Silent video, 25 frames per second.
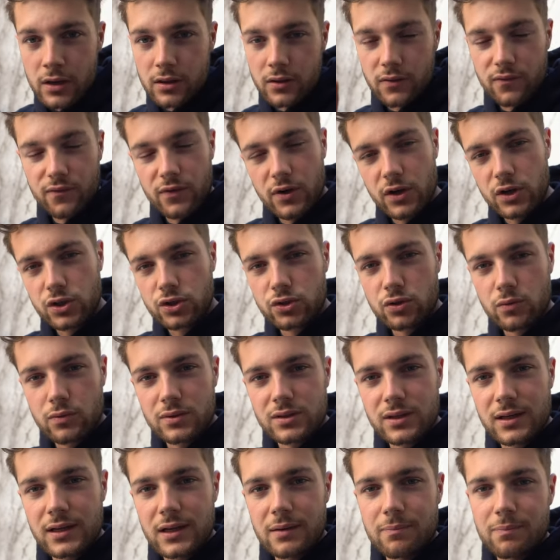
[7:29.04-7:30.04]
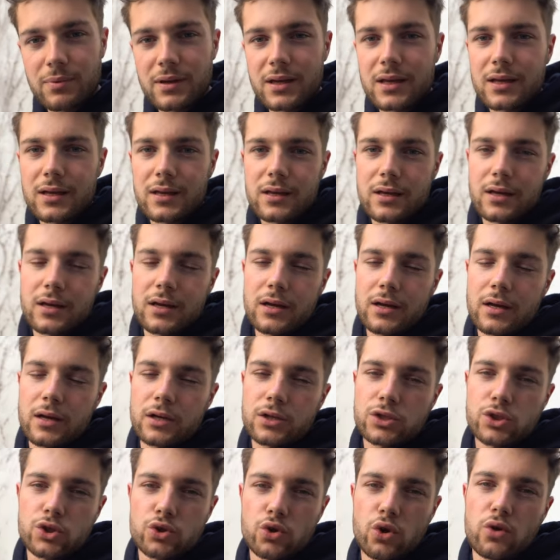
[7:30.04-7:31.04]
The first shot was going to be uh,
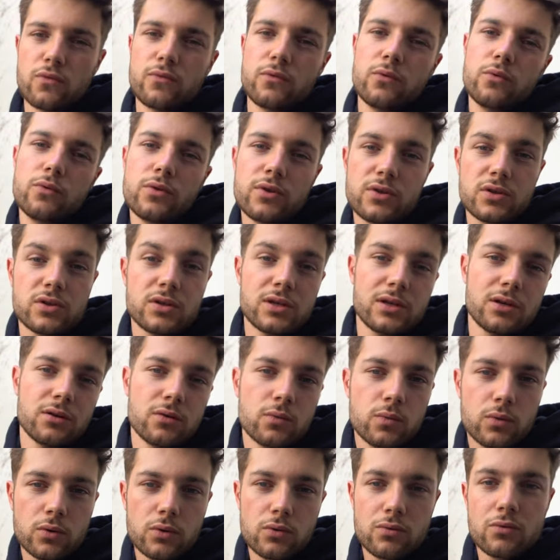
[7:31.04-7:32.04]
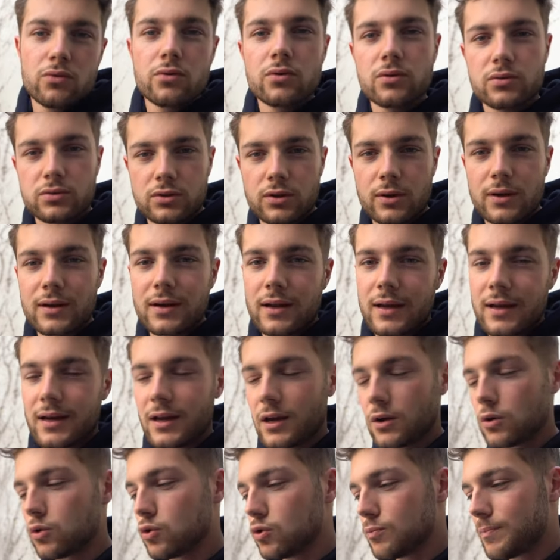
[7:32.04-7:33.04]
a shot of all the steel wool, so in, in
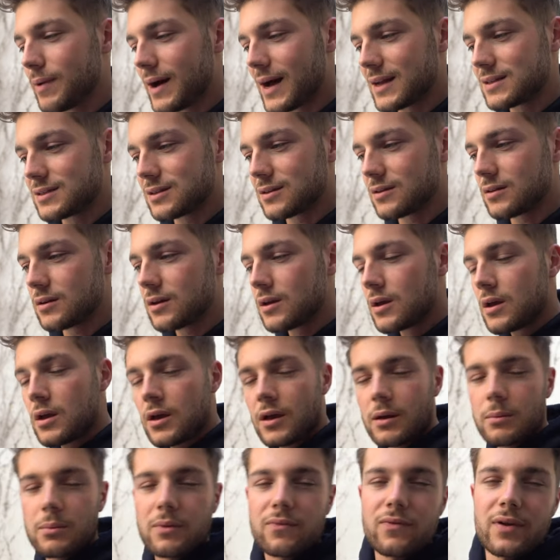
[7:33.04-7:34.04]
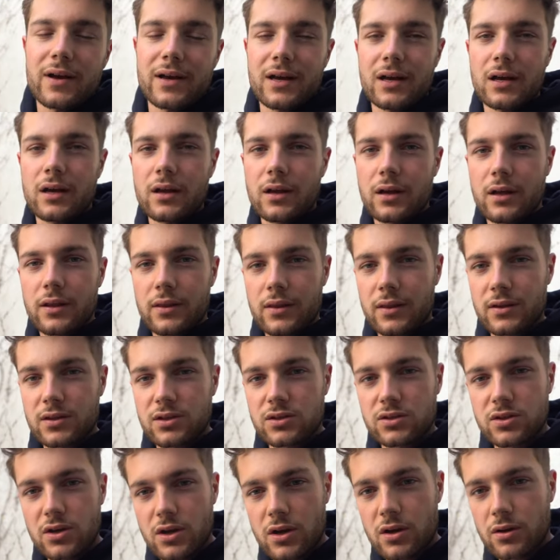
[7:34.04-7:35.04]
a cool pattern with like uh, the
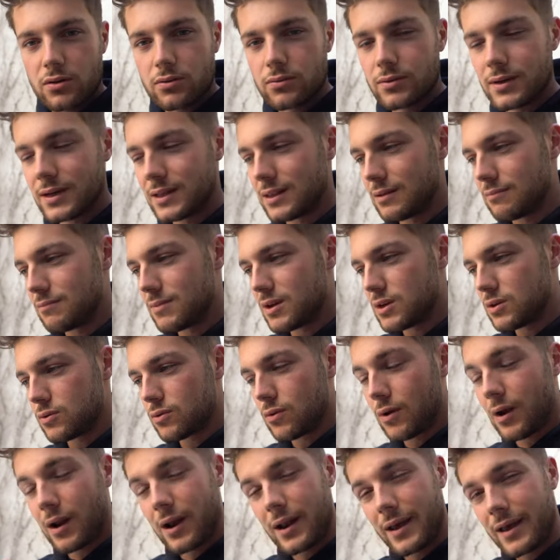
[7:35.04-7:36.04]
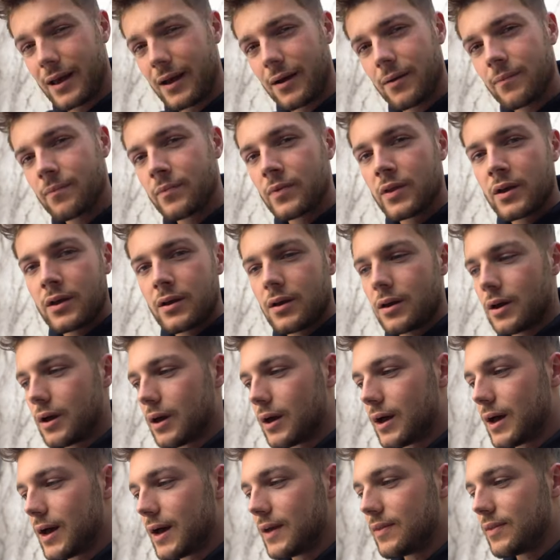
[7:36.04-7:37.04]
circle in the middle clear.
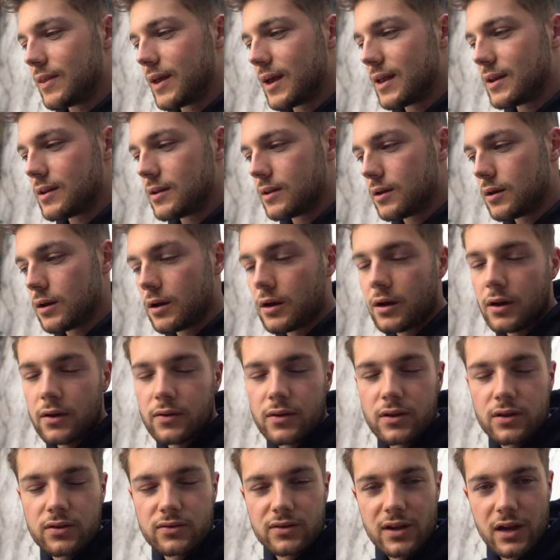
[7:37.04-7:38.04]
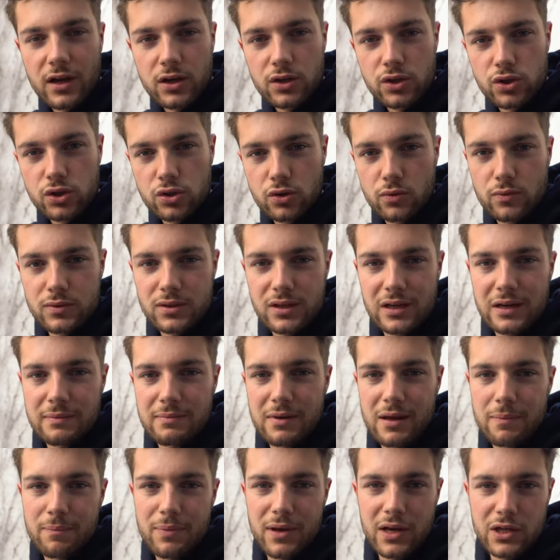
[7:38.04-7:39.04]
Uh, and then uh, the second shot was going to
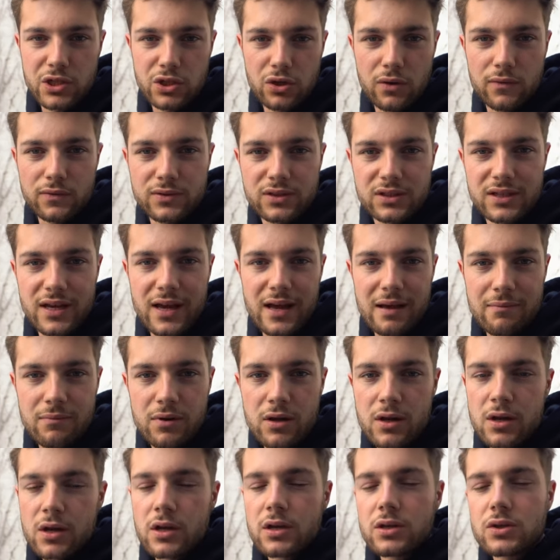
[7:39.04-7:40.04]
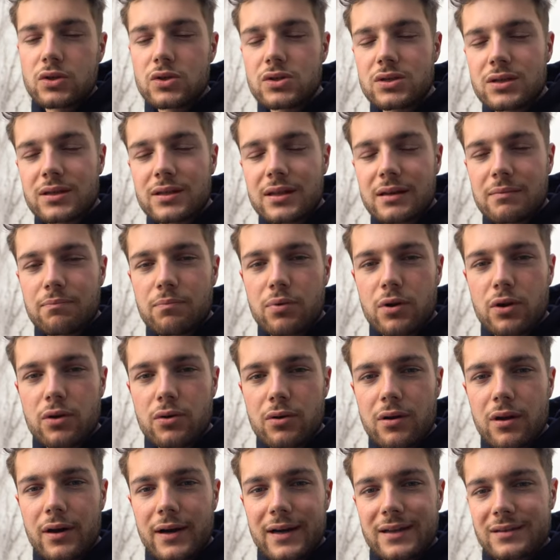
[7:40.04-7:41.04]
be a picture of Sam using the
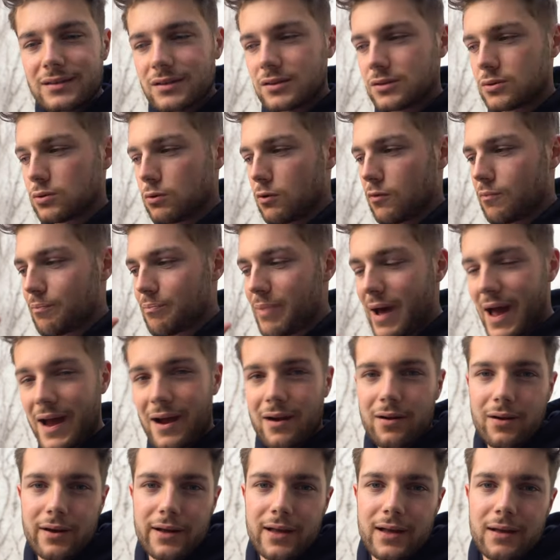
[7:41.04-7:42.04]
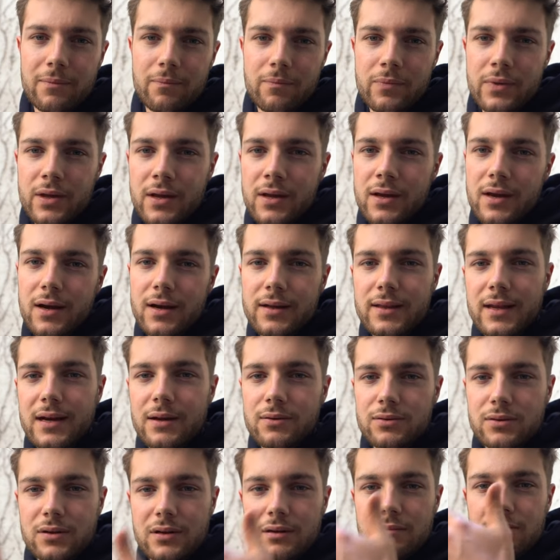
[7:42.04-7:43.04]
blue lights to sort of backlight him. And then I
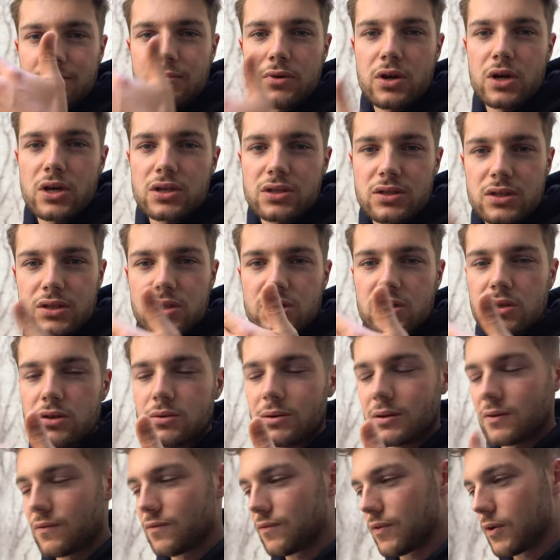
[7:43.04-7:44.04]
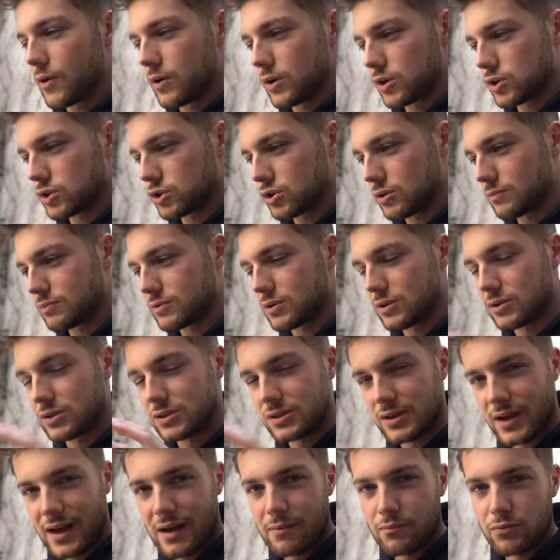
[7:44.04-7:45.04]
was going to merge the two in Photoshop. So
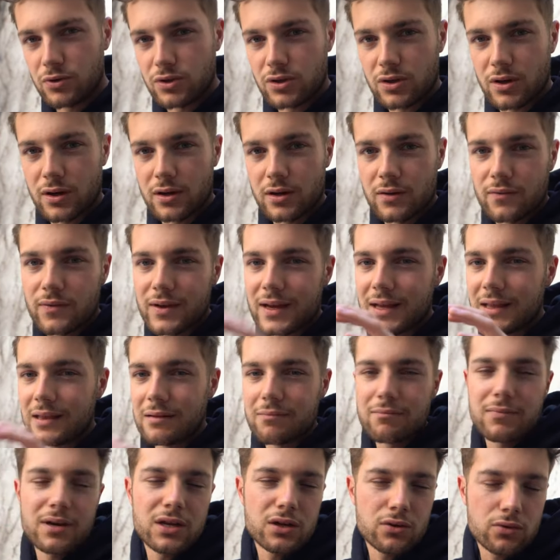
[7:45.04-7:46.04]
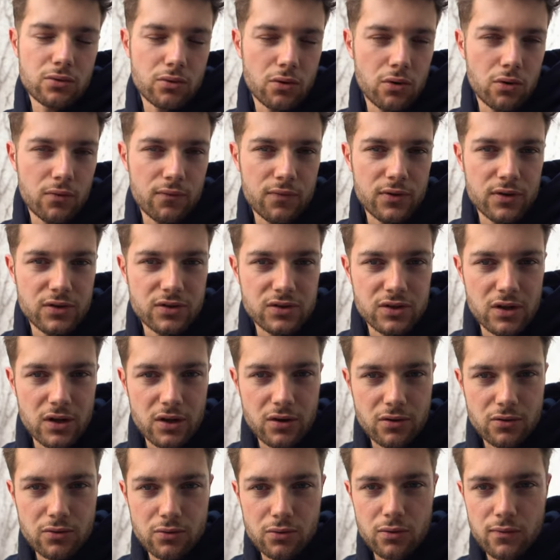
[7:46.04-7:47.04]
Sam was kind of in the middle of the
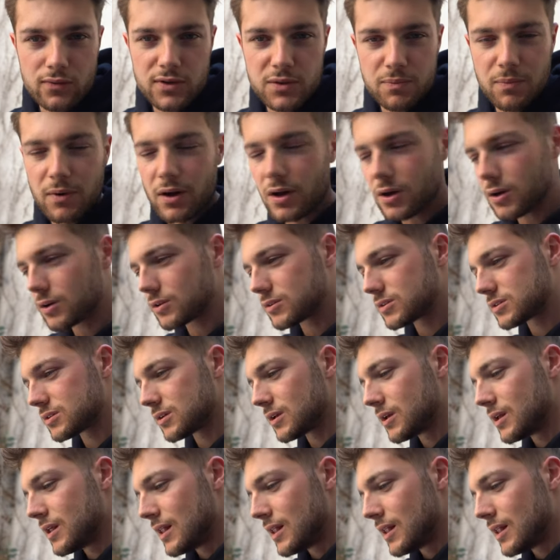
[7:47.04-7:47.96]
circle of sparks.